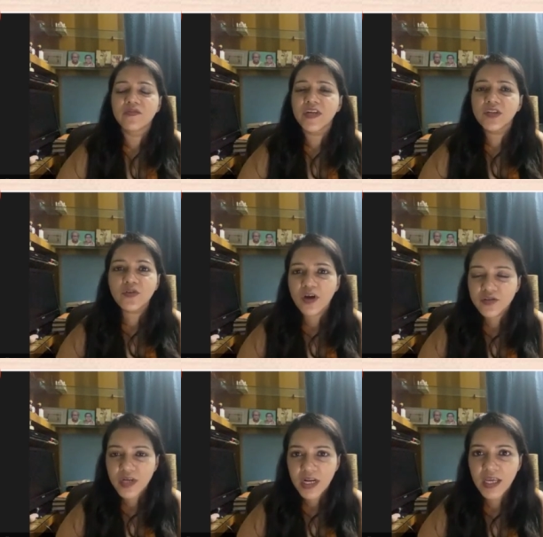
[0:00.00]
we do
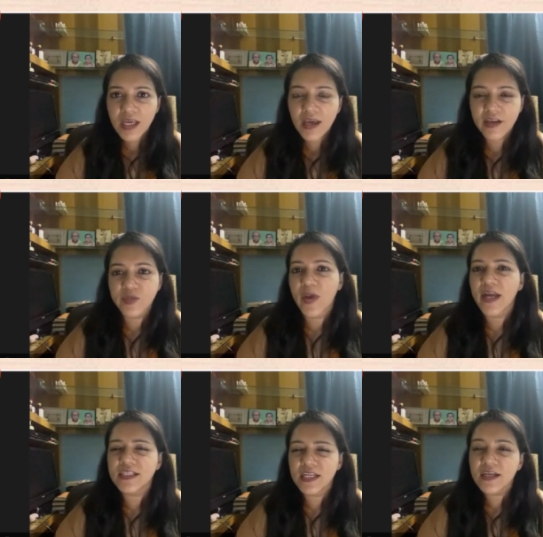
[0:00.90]
not really
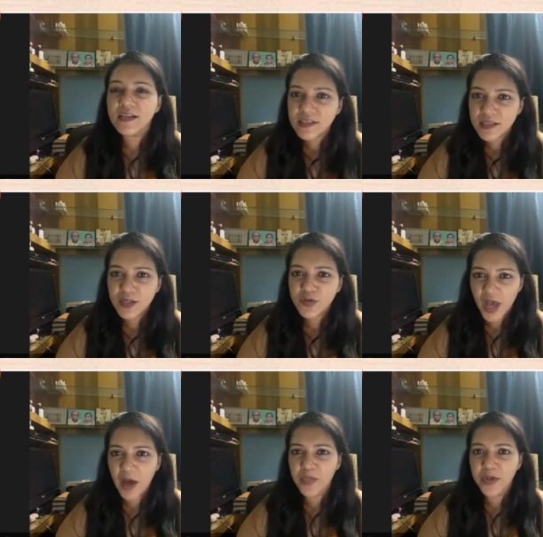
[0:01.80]
expect any incident to
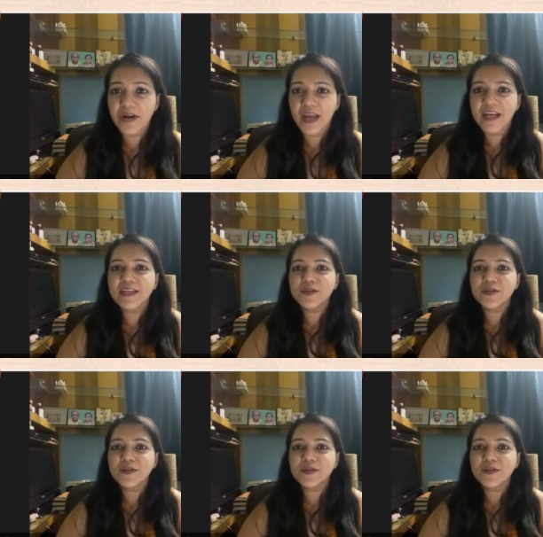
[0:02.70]
happen, right?